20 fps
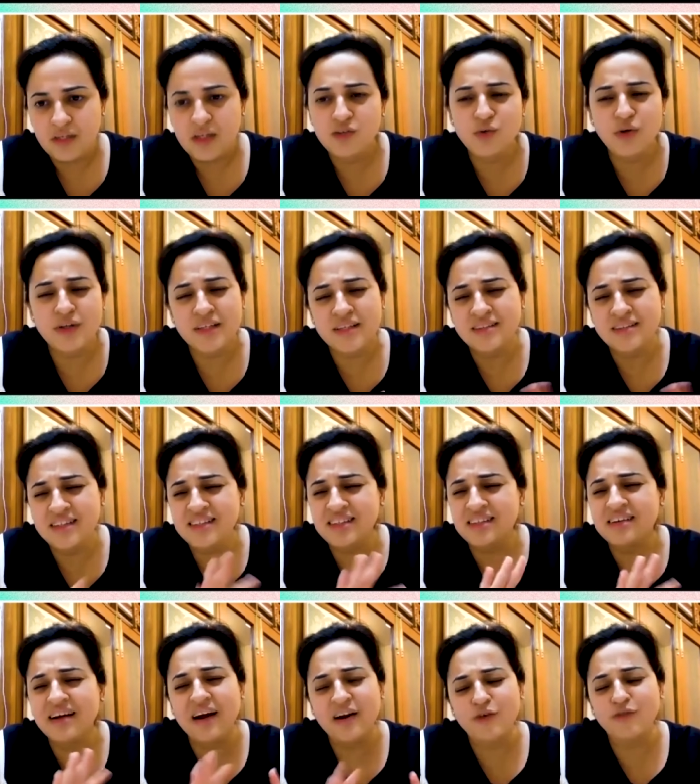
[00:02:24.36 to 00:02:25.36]
So I think these are
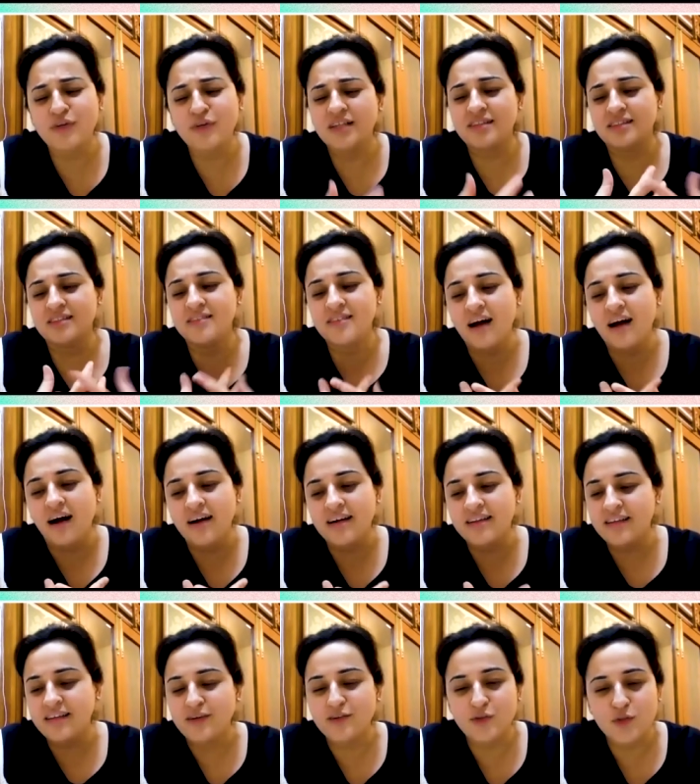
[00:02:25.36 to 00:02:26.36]
the kind of reasons I
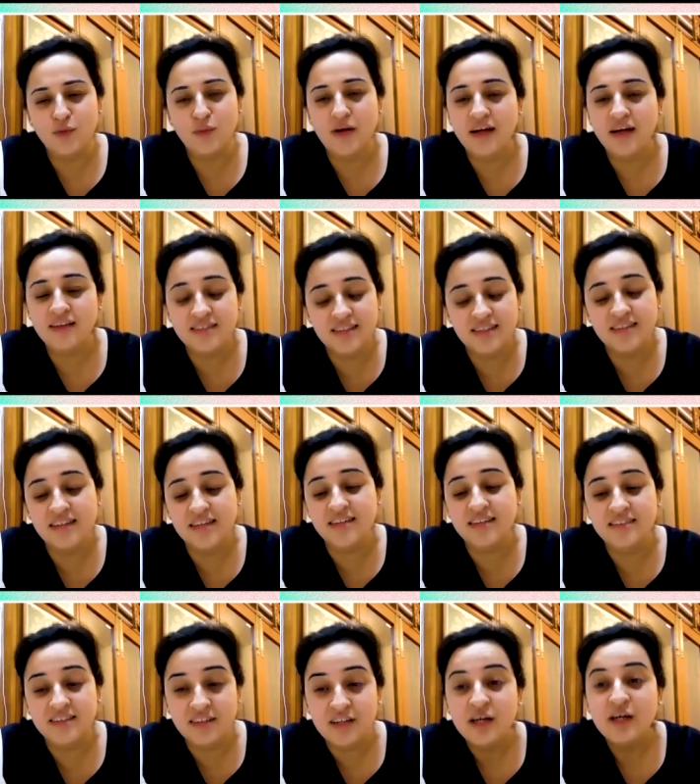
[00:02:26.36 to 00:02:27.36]
think so, but I still think
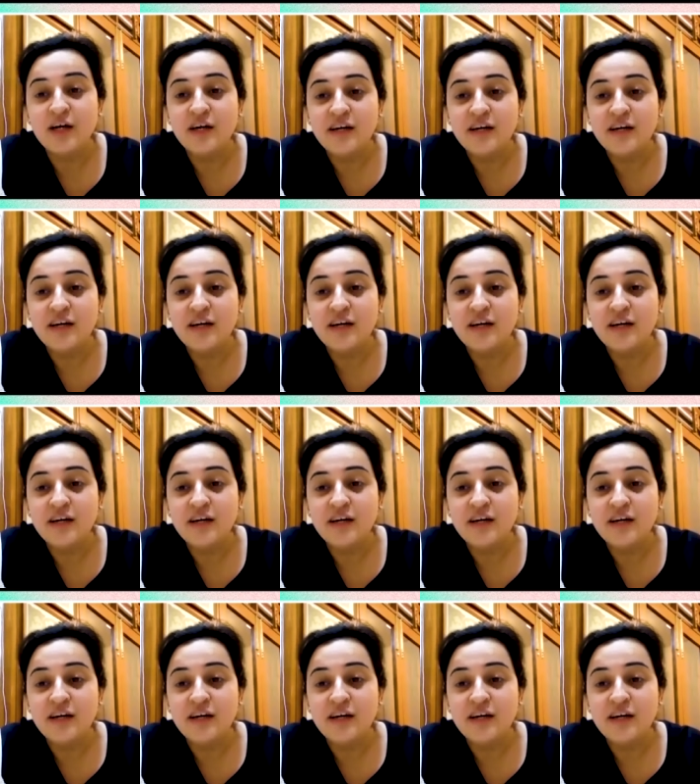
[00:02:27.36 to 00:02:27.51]
it's a